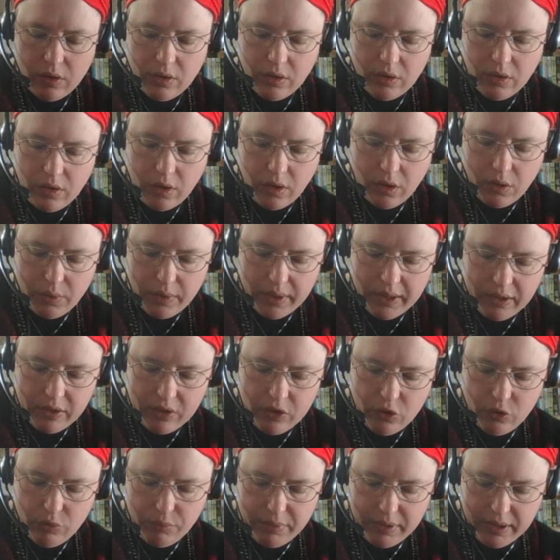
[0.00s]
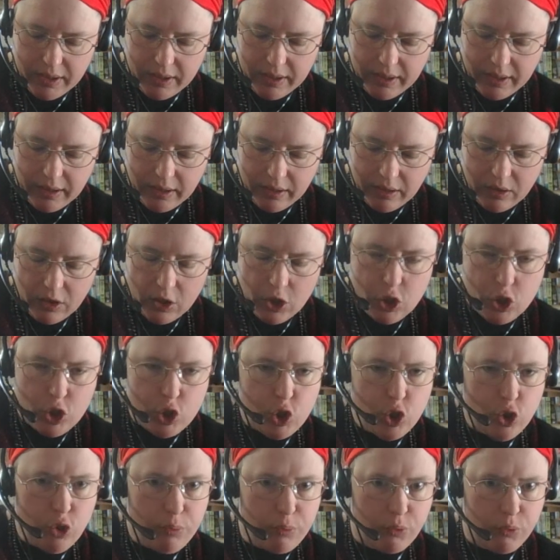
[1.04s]
going to be
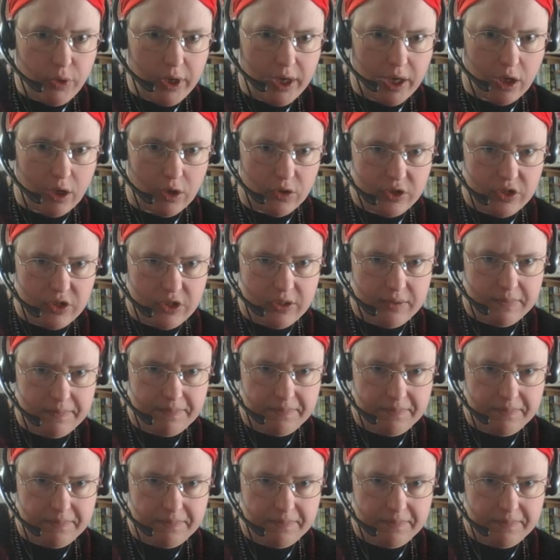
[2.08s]
two prayers.